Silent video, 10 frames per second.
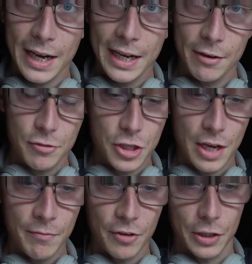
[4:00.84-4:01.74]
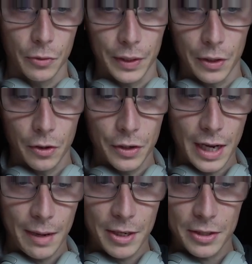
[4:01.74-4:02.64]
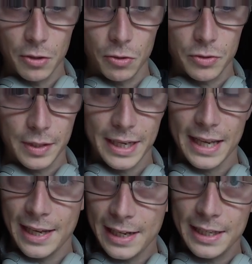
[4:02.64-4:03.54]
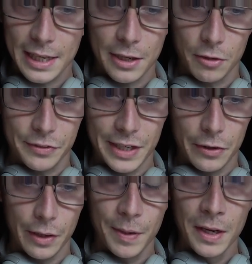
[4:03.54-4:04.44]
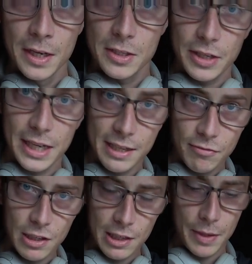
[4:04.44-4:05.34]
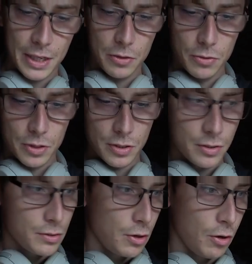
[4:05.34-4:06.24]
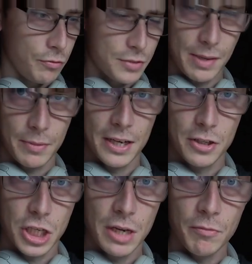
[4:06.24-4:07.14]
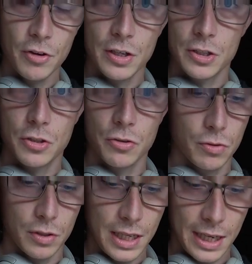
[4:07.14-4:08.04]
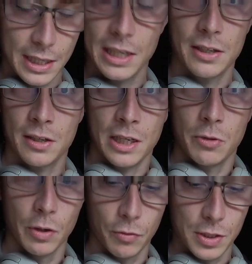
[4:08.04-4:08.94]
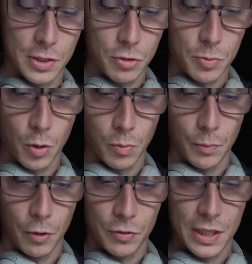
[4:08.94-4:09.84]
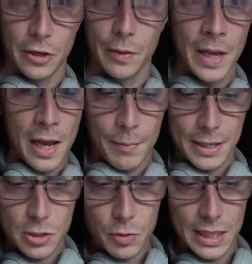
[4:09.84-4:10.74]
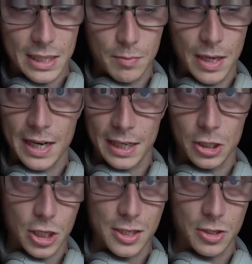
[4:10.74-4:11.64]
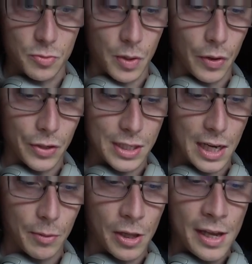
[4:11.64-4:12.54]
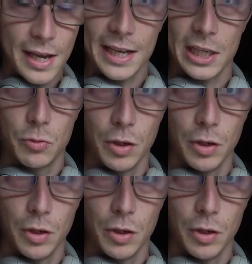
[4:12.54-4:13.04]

I have chamfer going on, I'm not going to get any kind of tear up. So yeah, definitely make use of some kind of chamfer to get rid of this huge problem of tear up. But this really doesn't matter, I can just use my router table and get